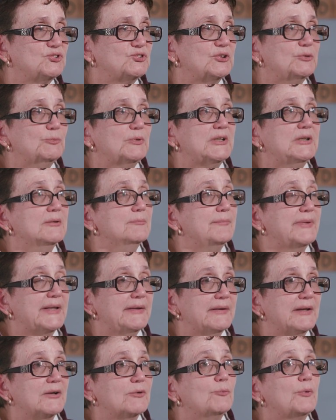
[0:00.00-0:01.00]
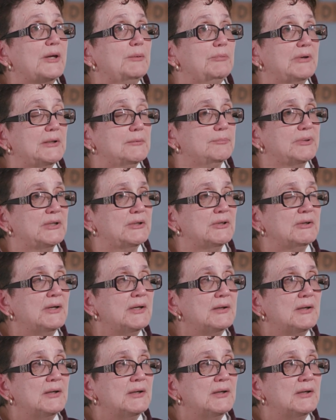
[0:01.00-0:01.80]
she wouldn't have been there, we would have been